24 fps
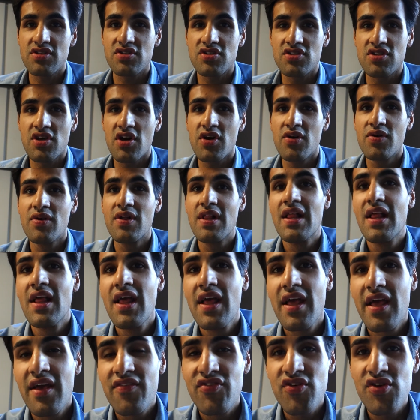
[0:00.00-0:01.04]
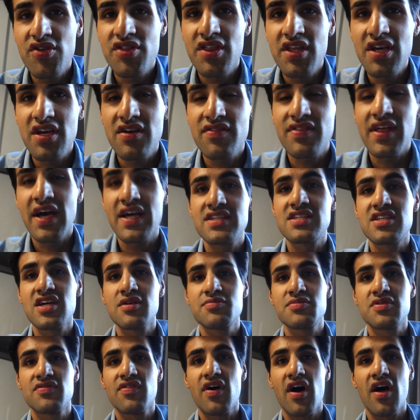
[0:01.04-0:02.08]
So, if you think of that in
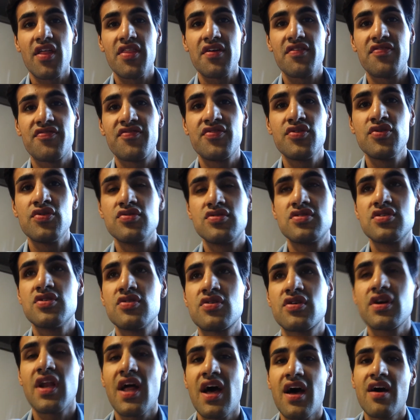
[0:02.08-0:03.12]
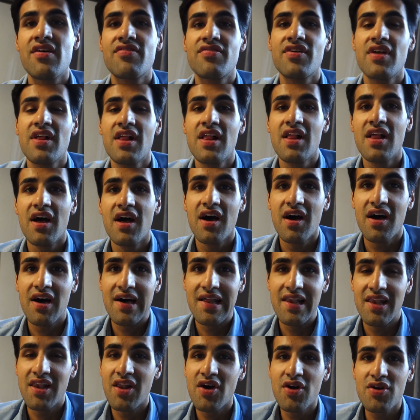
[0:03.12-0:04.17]
terms of other foods, you could have
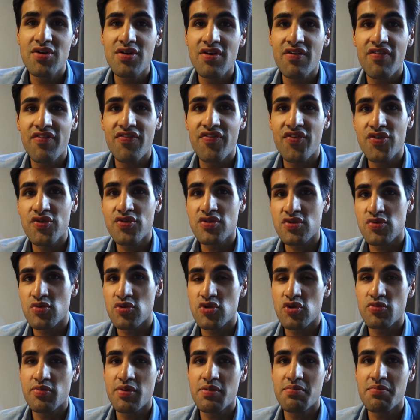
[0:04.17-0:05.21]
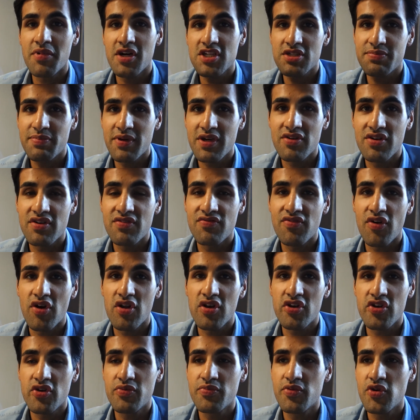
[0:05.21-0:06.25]
a load of fruits which will be much bigger in
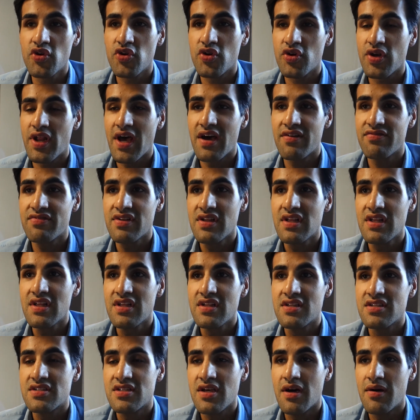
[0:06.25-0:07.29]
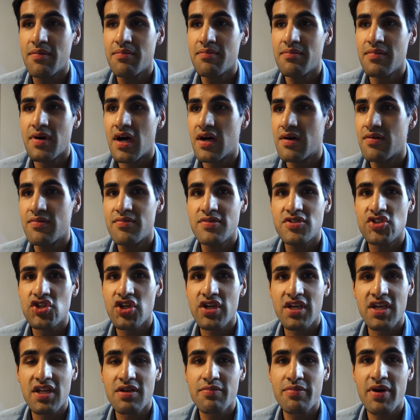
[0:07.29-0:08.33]
volume. You could have some
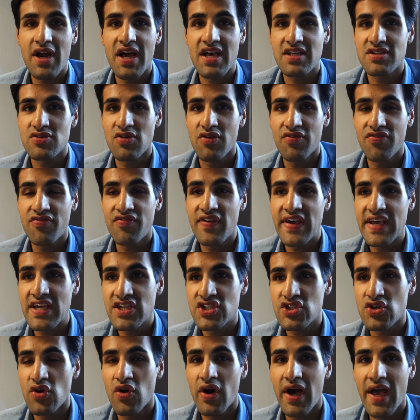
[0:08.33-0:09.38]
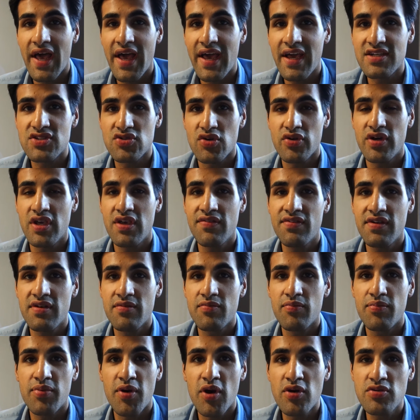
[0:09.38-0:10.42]
chicken breast or fish or eggs or
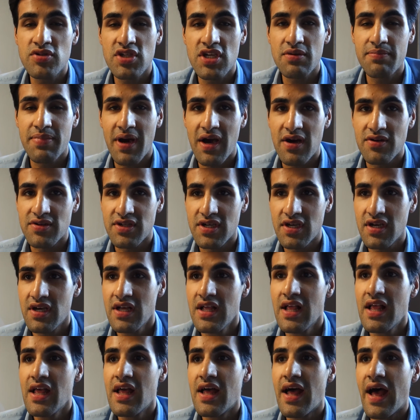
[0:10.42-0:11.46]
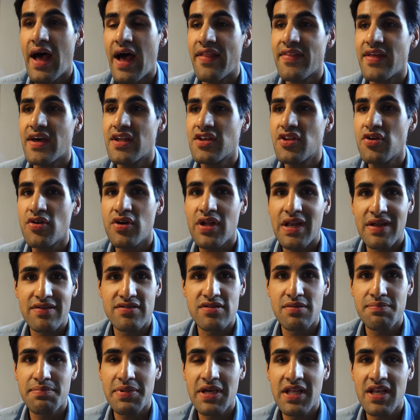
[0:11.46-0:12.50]
even protein powder, and then you could have
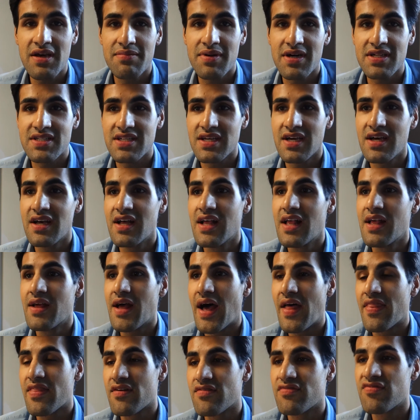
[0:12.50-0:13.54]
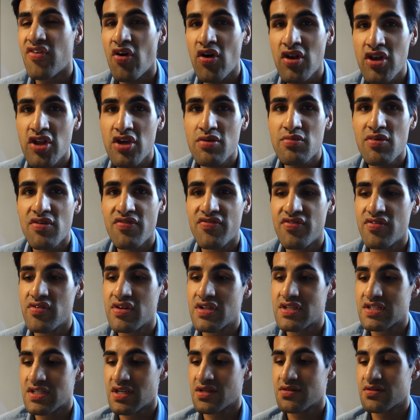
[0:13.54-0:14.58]
some peanut butter, and the volume of food
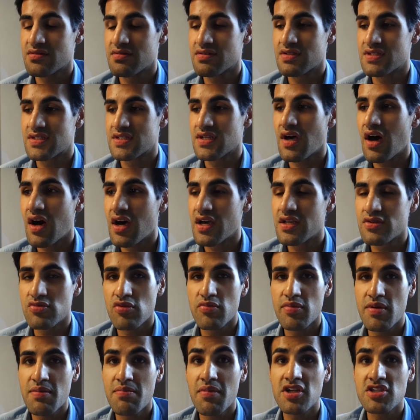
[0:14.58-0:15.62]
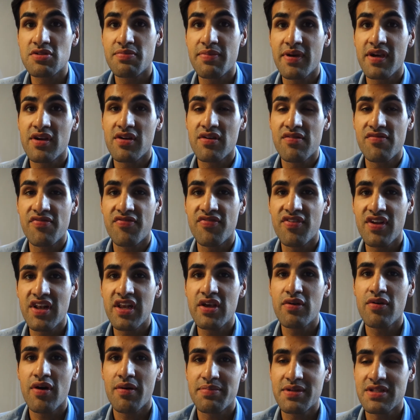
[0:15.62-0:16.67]
in terms of the size would be much bigger and fill
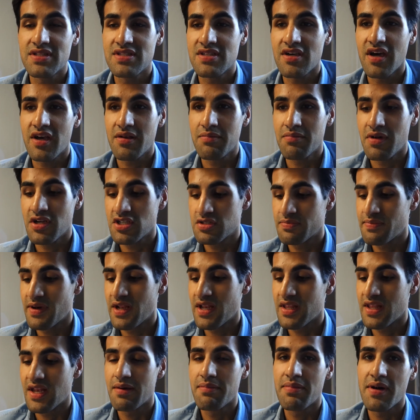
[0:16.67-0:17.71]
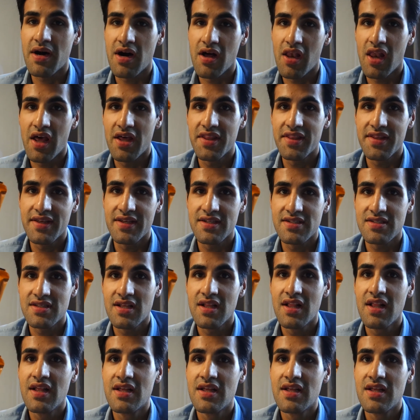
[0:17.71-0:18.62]
you up inside much better than a bar like this.